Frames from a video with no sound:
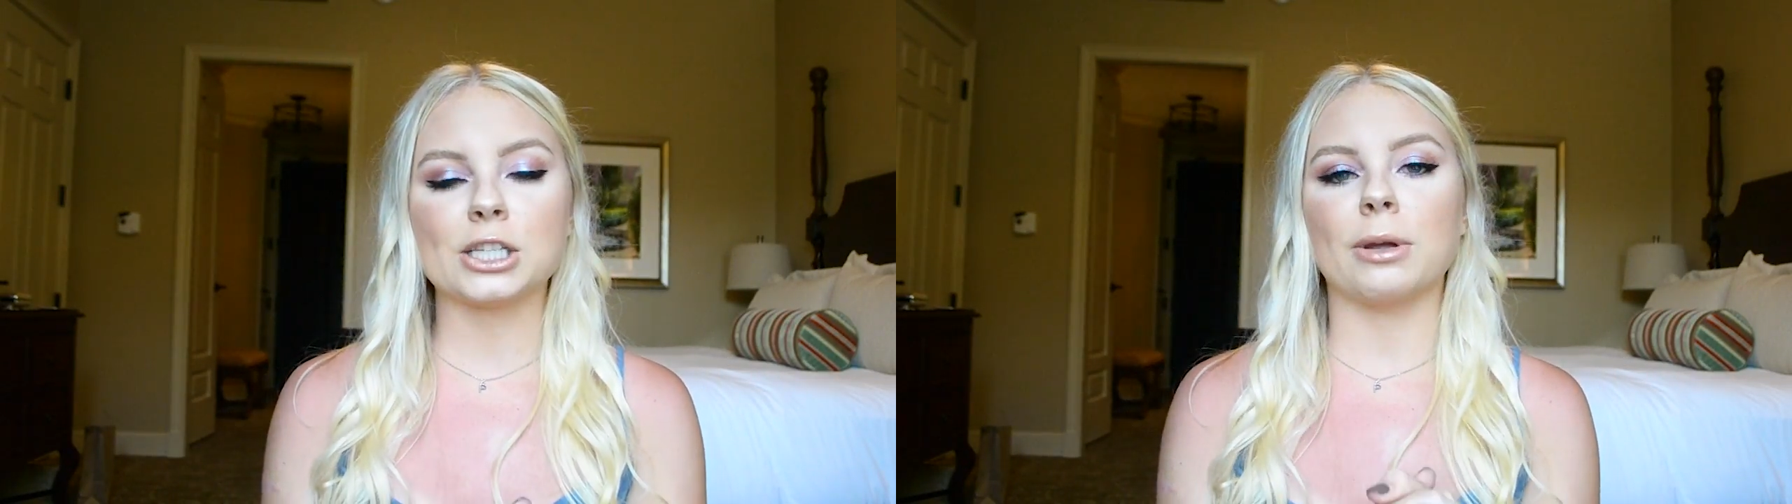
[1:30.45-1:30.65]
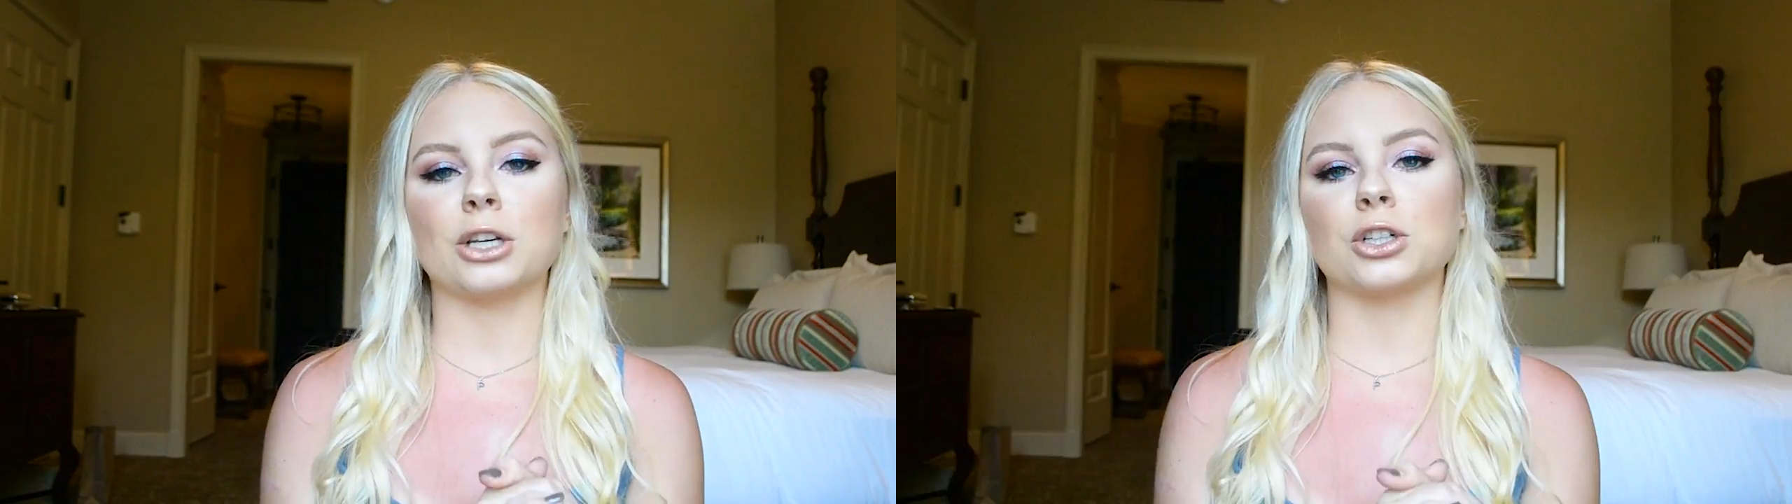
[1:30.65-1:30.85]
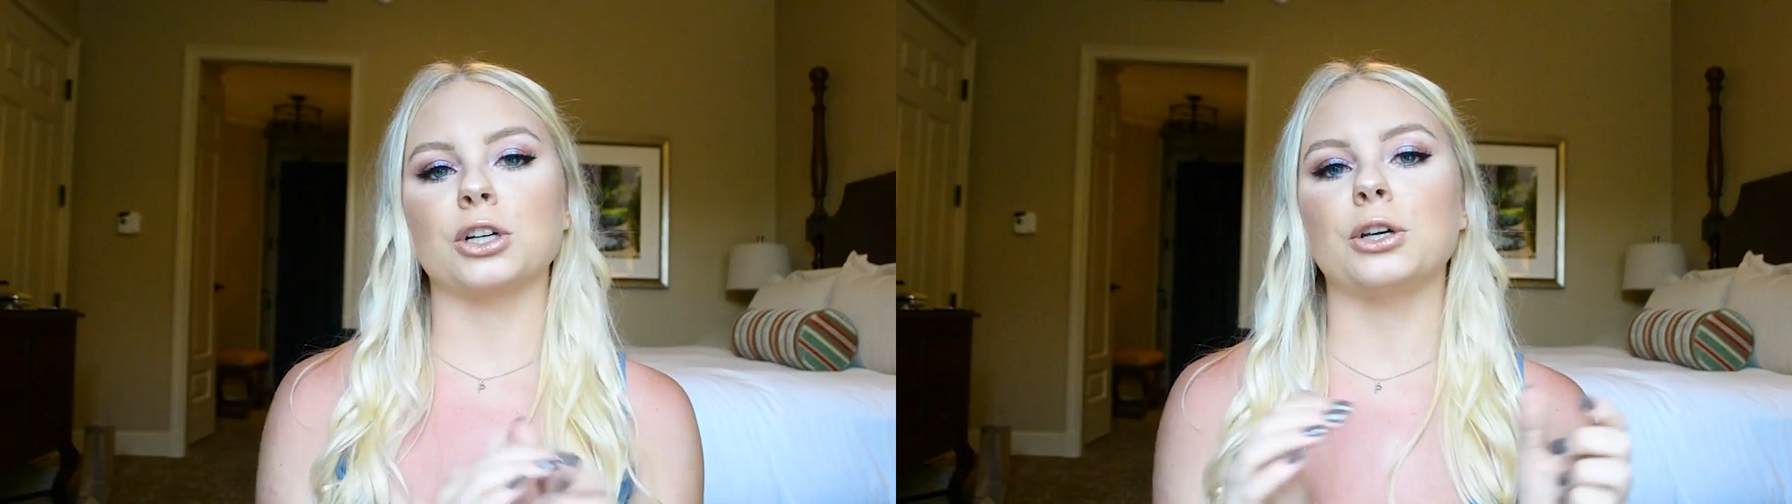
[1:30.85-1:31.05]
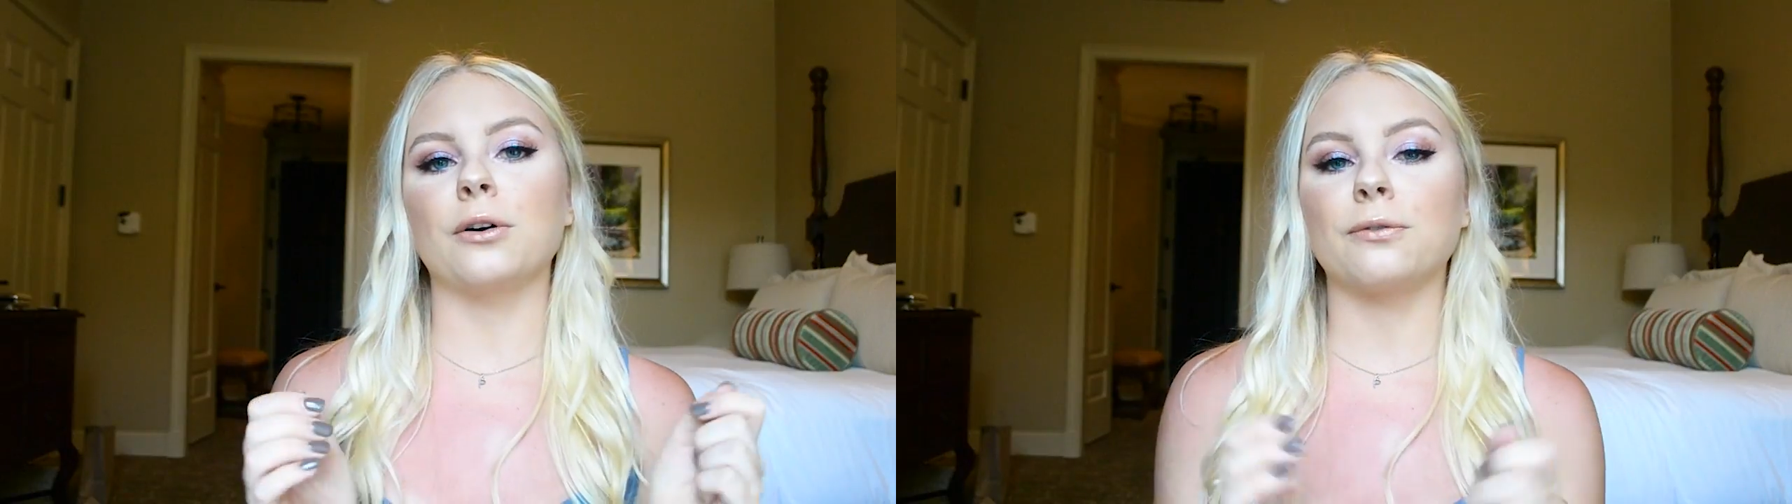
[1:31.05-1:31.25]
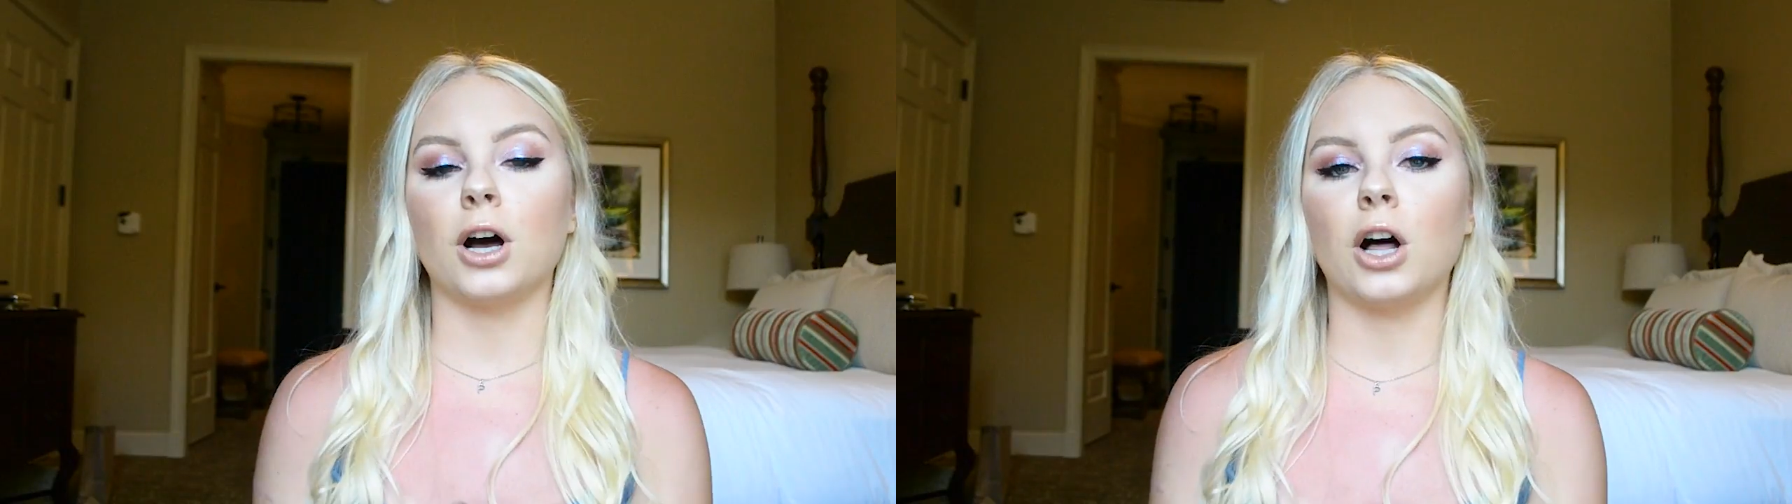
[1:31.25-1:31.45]
so make sure you go
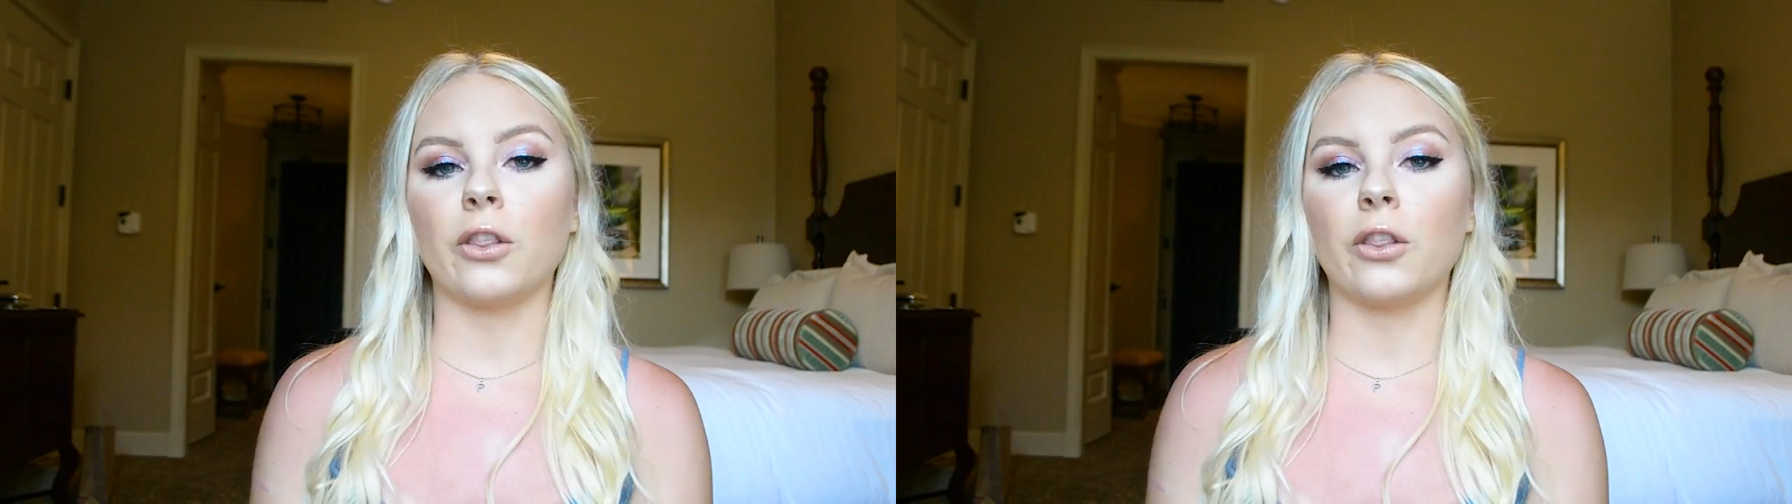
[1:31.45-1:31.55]
follow